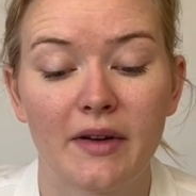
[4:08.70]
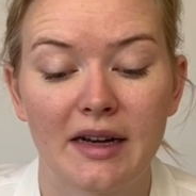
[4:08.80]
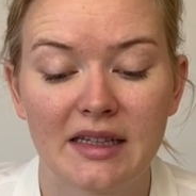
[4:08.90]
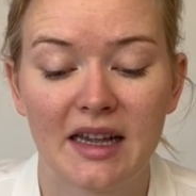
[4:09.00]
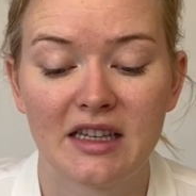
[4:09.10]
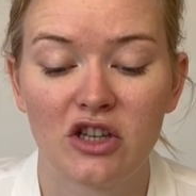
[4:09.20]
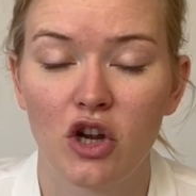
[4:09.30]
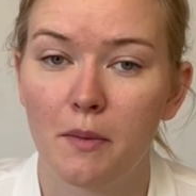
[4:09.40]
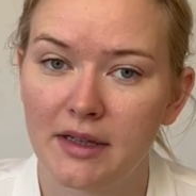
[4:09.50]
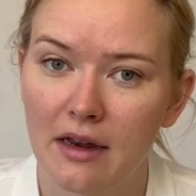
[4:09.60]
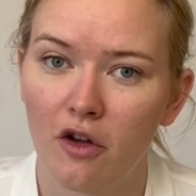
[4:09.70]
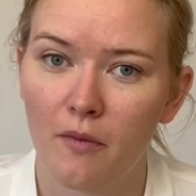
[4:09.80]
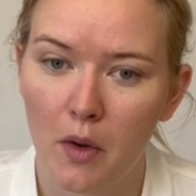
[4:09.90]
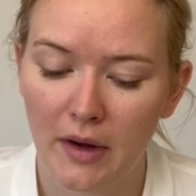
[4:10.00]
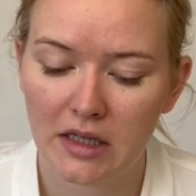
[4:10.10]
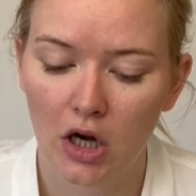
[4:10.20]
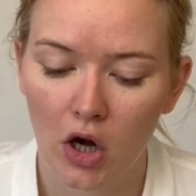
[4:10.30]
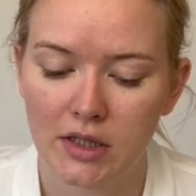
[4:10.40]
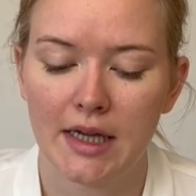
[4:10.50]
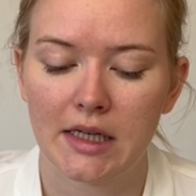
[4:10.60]
around 62% of my winter
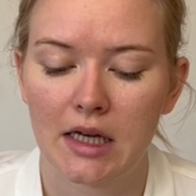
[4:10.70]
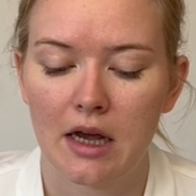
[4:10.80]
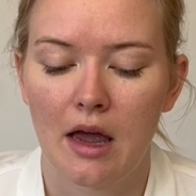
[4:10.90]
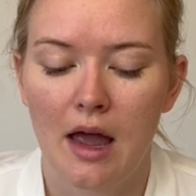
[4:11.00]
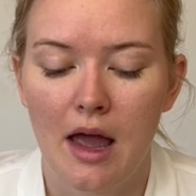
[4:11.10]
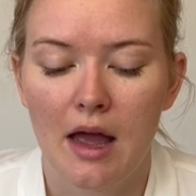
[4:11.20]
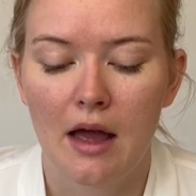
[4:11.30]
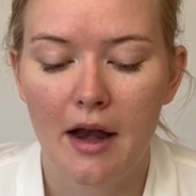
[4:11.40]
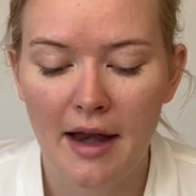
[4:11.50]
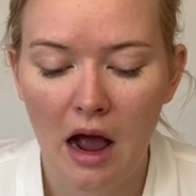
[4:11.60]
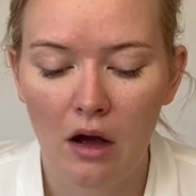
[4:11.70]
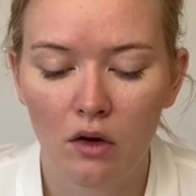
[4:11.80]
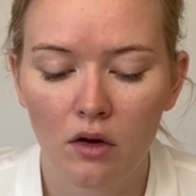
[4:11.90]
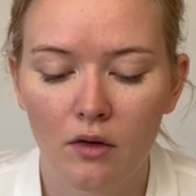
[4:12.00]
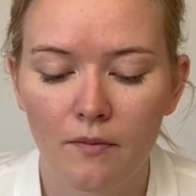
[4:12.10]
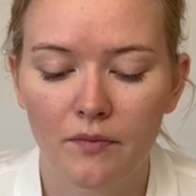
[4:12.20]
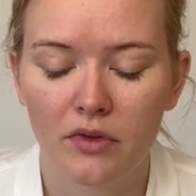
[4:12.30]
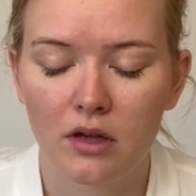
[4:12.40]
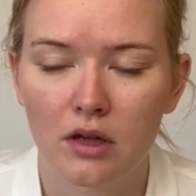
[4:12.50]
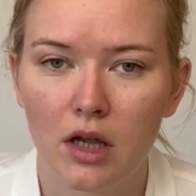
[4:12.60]
closet. Now,
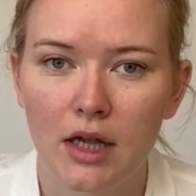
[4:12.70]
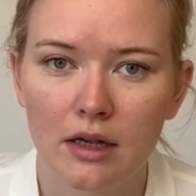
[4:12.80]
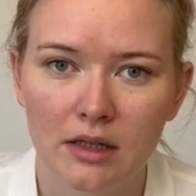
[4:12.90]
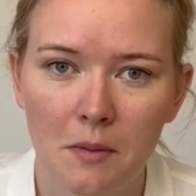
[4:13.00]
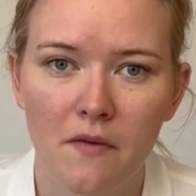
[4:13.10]
some